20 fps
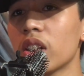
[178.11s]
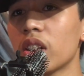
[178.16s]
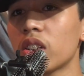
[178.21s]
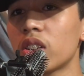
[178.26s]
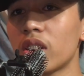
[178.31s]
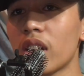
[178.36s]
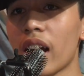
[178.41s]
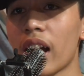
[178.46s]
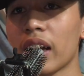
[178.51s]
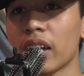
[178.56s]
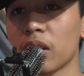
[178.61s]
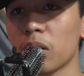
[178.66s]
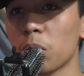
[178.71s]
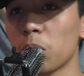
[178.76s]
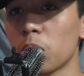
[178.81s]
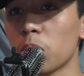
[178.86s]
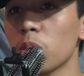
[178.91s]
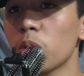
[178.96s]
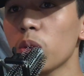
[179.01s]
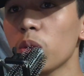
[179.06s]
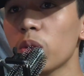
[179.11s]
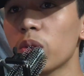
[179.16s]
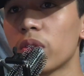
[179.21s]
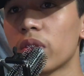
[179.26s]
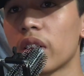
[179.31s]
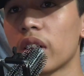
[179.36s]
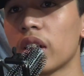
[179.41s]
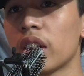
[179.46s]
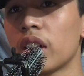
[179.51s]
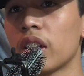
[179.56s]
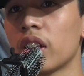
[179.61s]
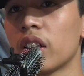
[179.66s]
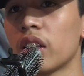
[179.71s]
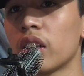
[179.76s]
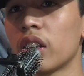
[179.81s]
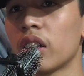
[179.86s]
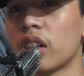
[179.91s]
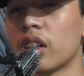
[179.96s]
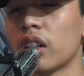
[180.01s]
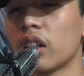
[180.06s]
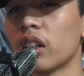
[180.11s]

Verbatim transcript: just like a movie.